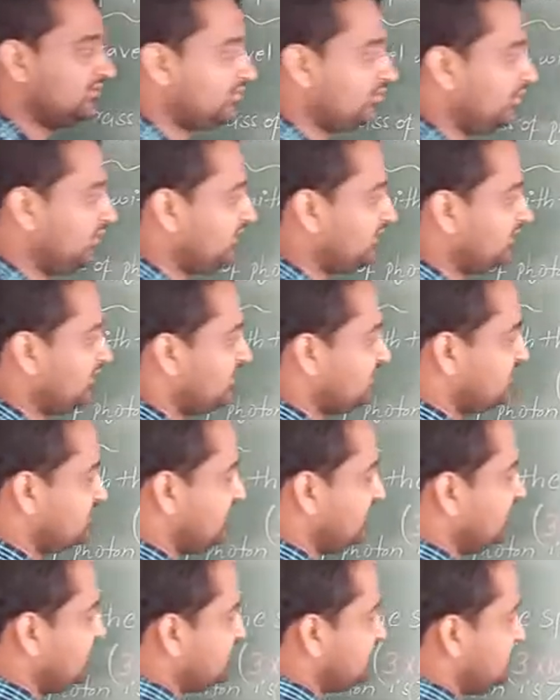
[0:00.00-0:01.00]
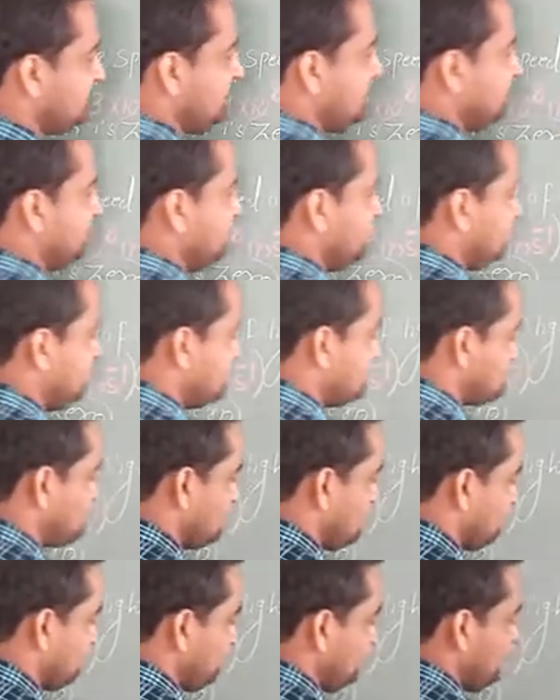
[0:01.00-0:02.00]
The quantized energy, and the energy
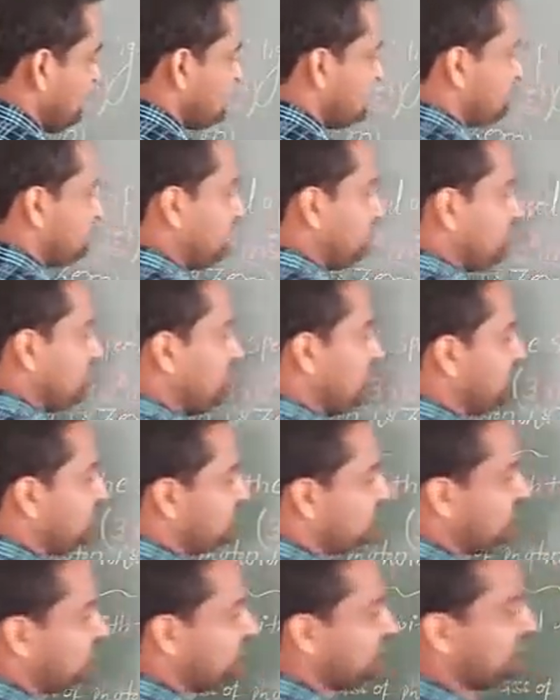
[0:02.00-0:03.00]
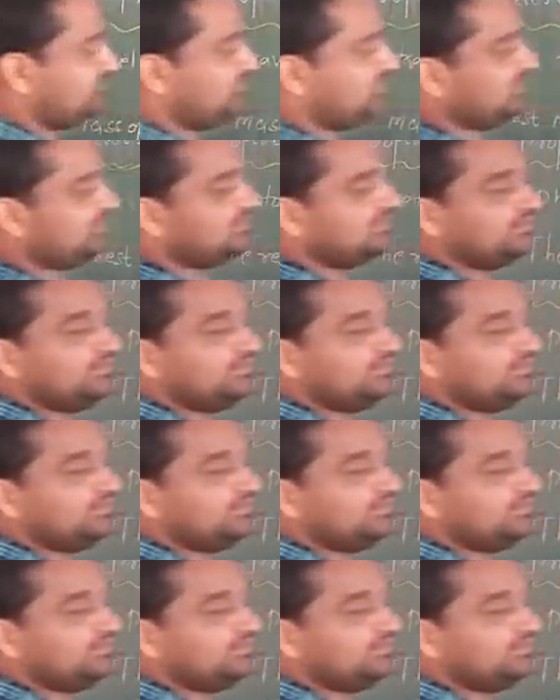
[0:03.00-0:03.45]
of each photon is given by